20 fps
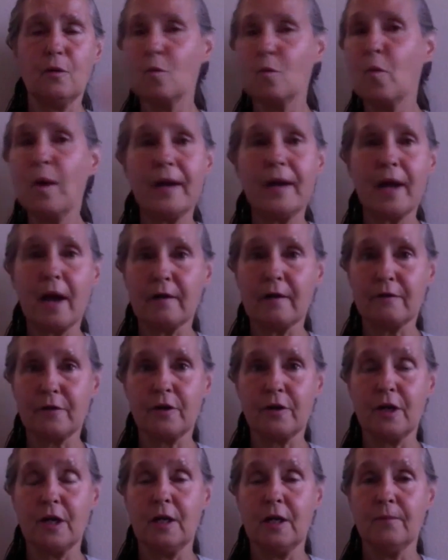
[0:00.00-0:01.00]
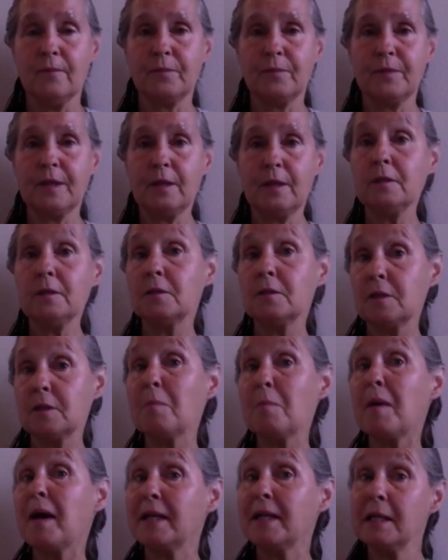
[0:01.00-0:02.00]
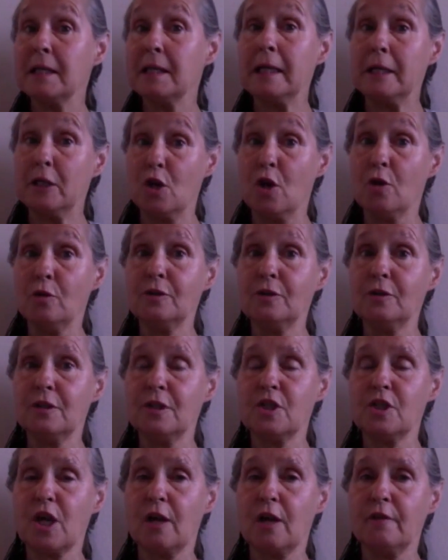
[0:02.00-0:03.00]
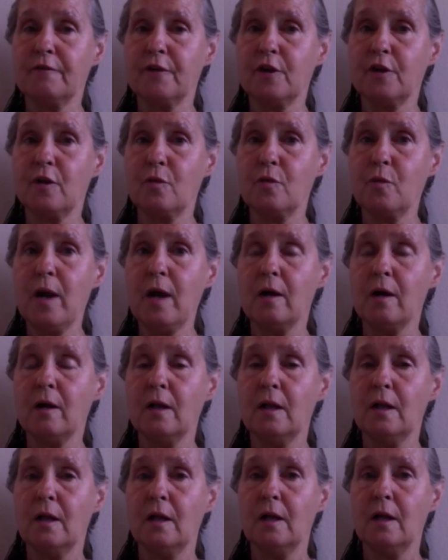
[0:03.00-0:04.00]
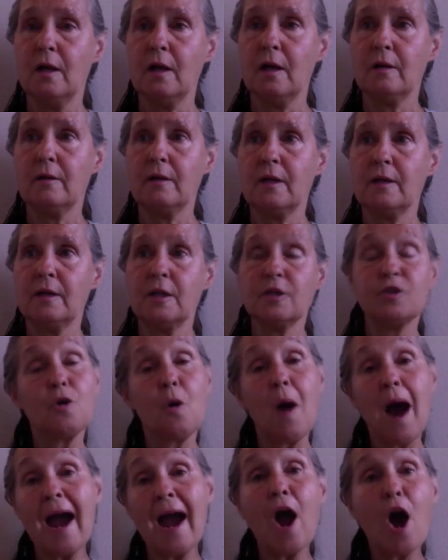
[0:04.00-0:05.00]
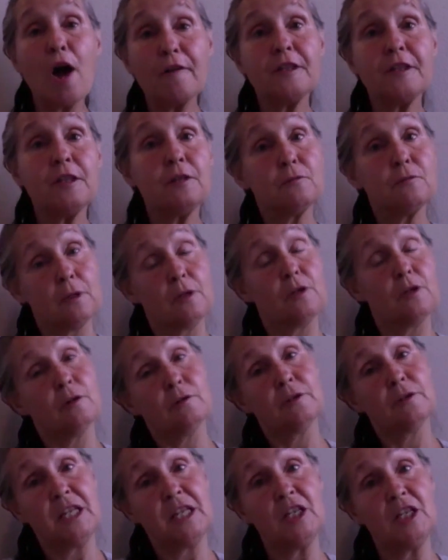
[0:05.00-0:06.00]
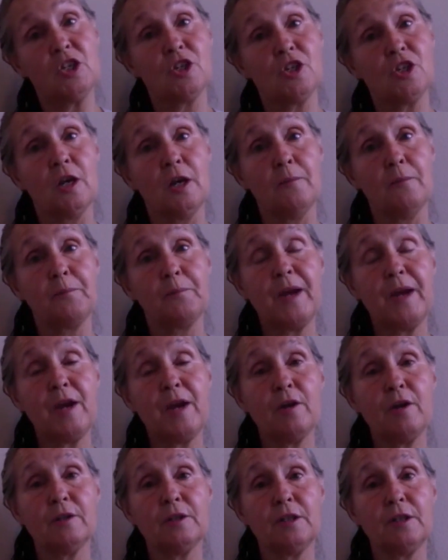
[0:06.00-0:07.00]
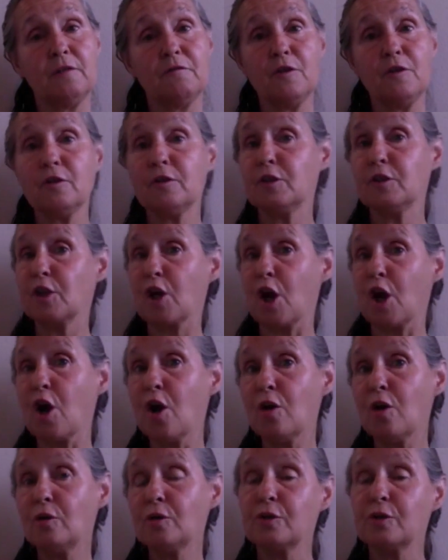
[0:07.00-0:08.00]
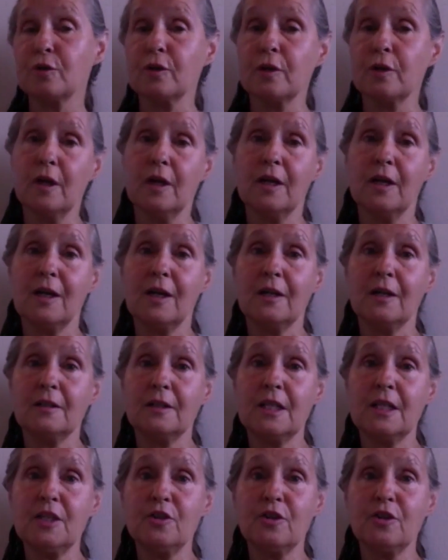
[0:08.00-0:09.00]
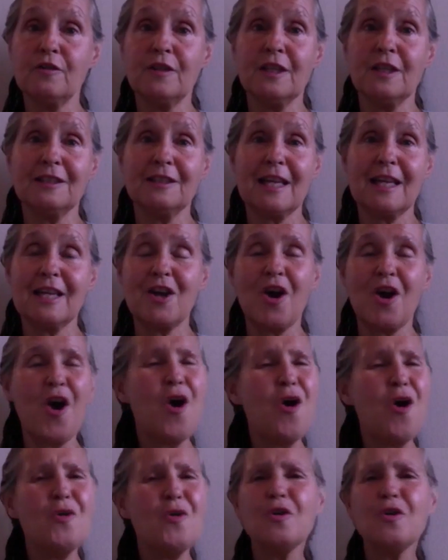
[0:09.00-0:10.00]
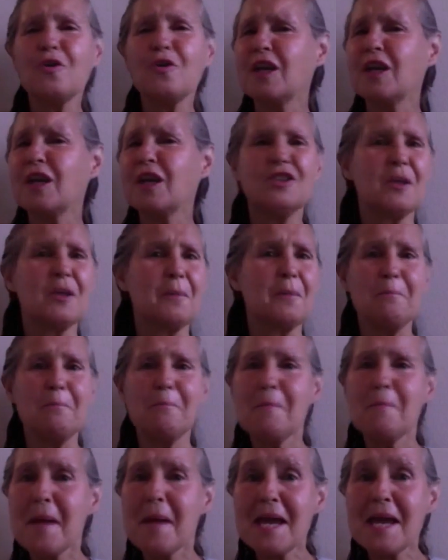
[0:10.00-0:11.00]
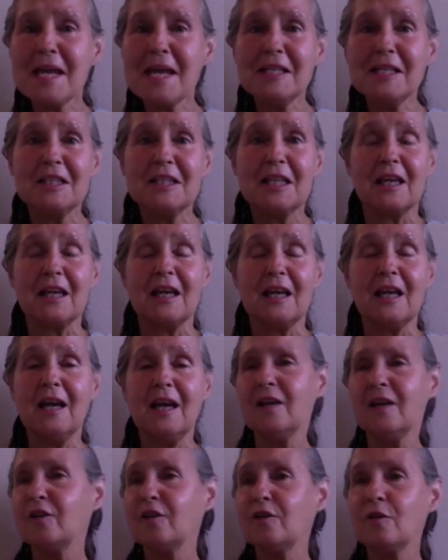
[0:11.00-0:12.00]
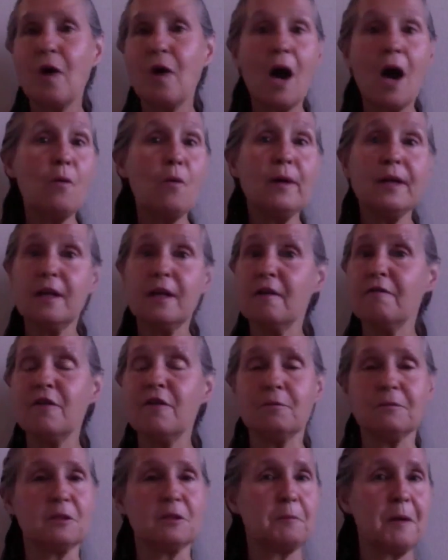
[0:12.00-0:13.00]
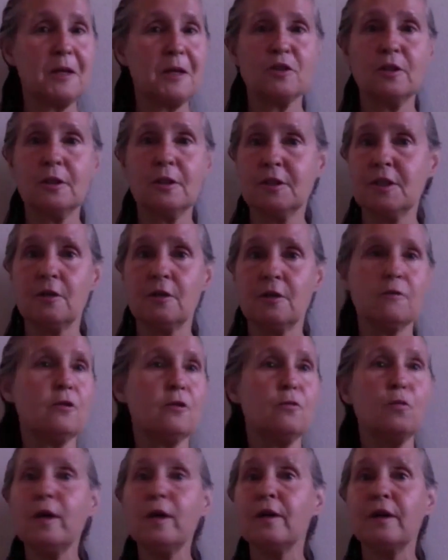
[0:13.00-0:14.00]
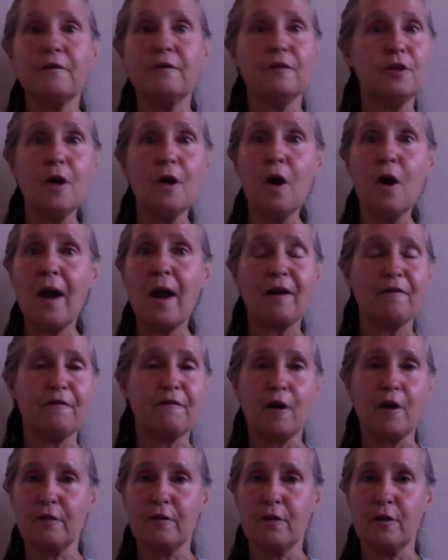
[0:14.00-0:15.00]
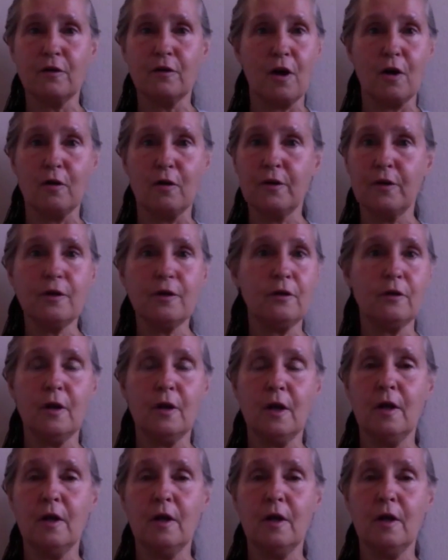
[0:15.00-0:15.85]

whatever. It's somebody that knows the child very well. So I often, teach parents, if there's a coach or a teacher that's like, oh, your kid's amazing. I want to give them special attention. We don't even know how far they'll go. They're,